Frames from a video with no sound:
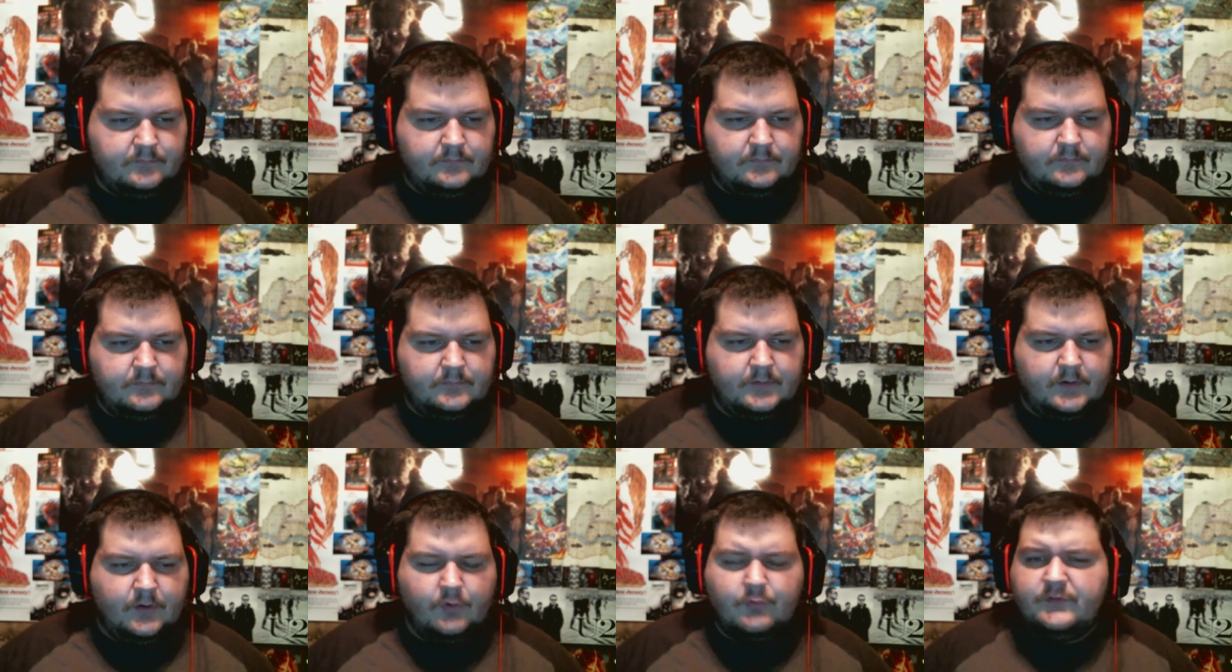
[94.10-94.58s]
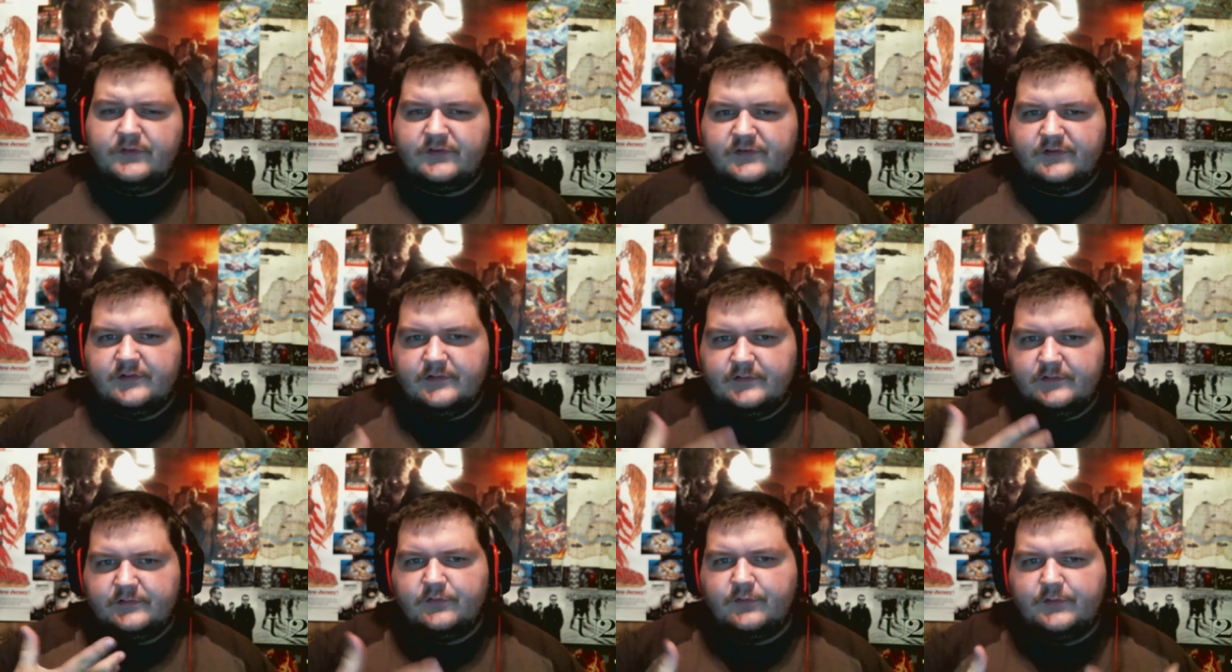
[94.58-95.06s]
it always
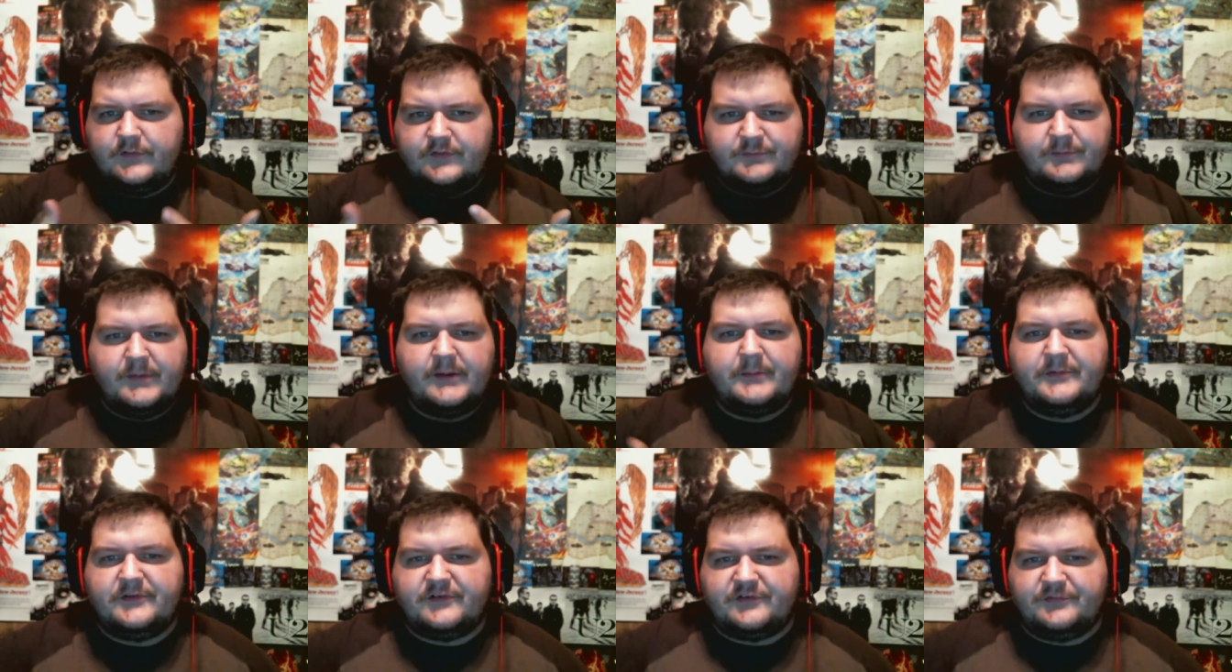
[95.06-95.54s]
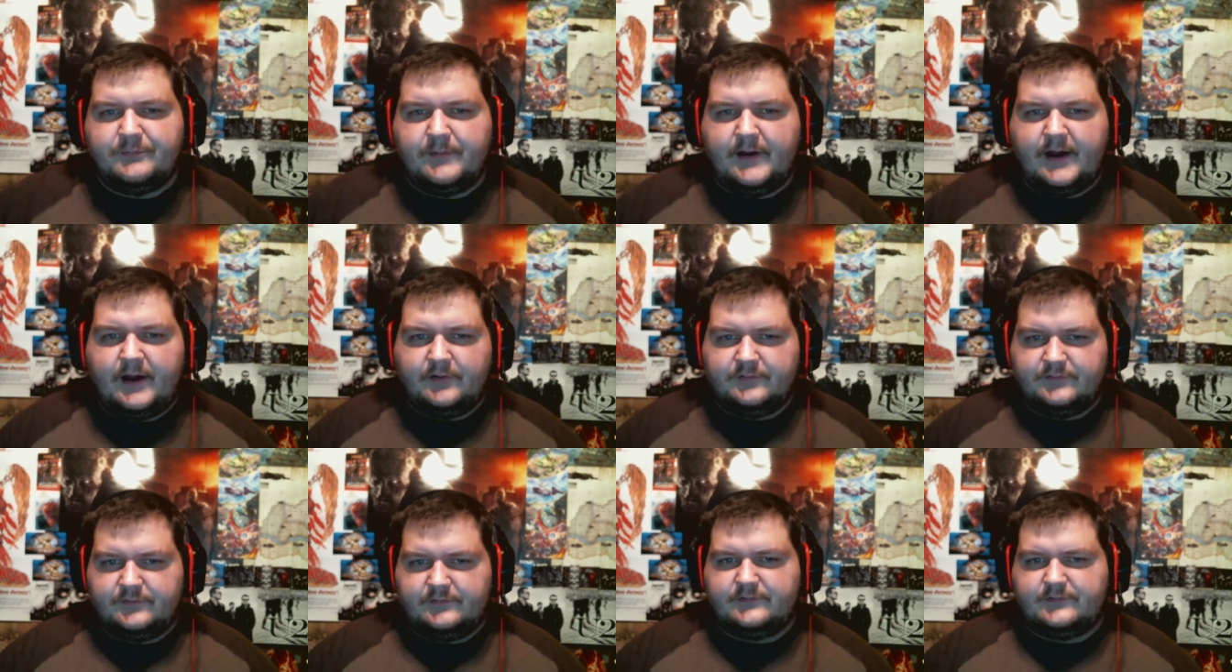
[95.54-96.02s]
it always made me
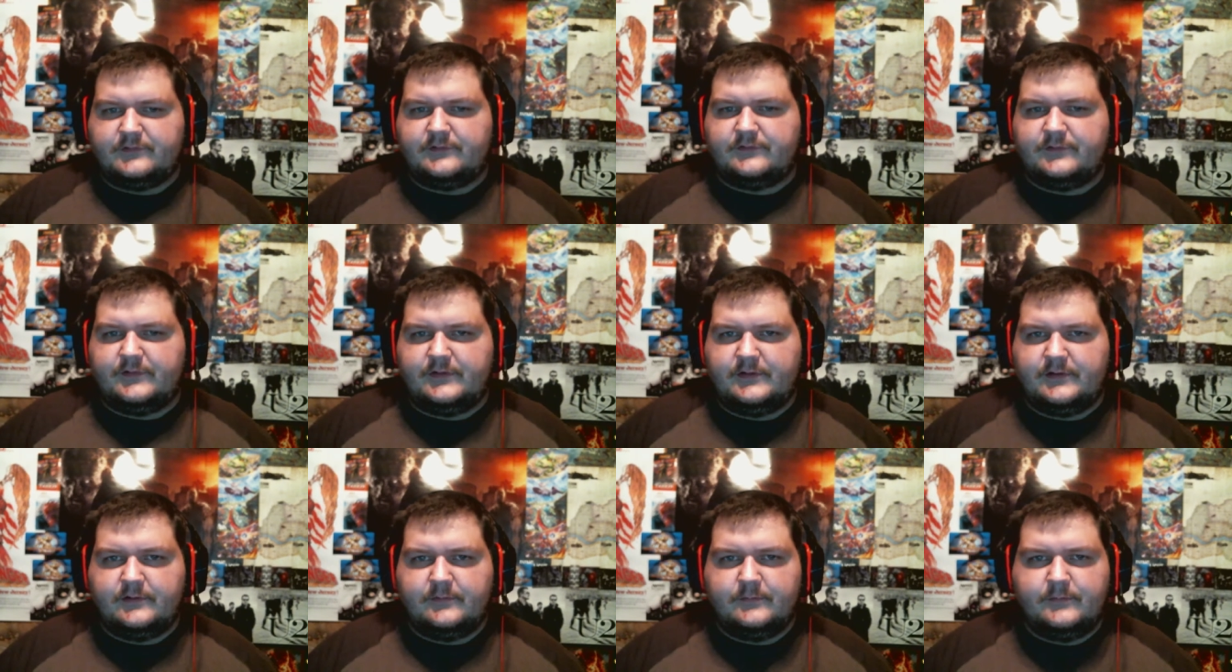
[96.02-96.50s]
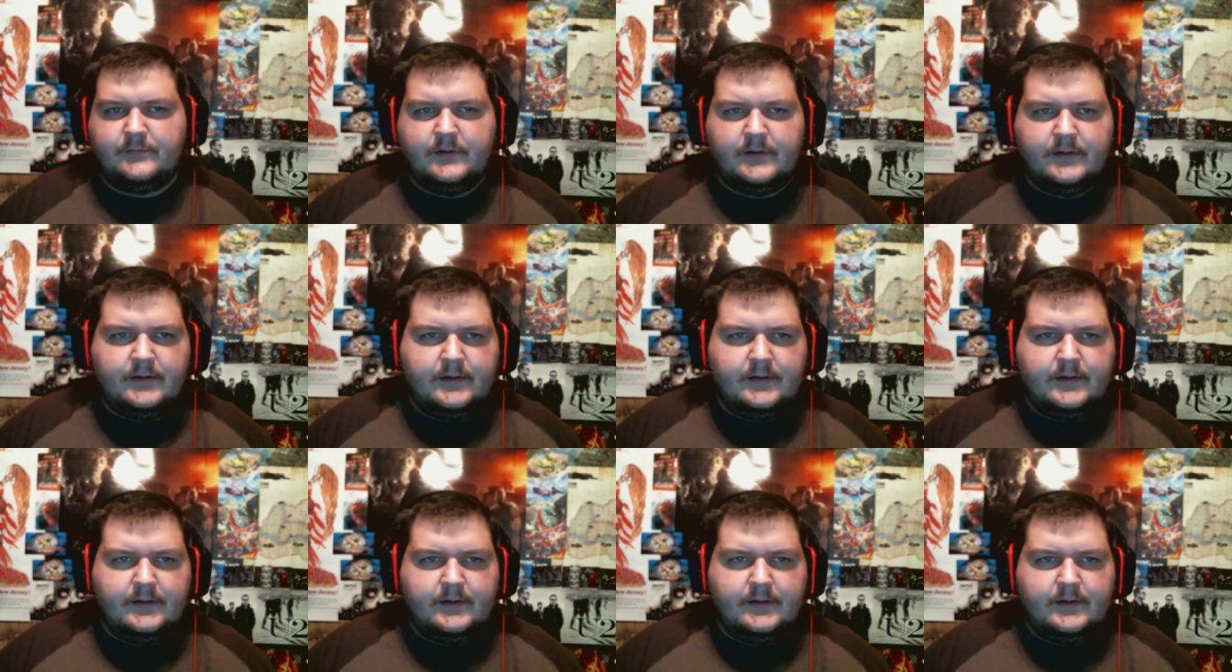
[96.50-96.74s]
smile just to see him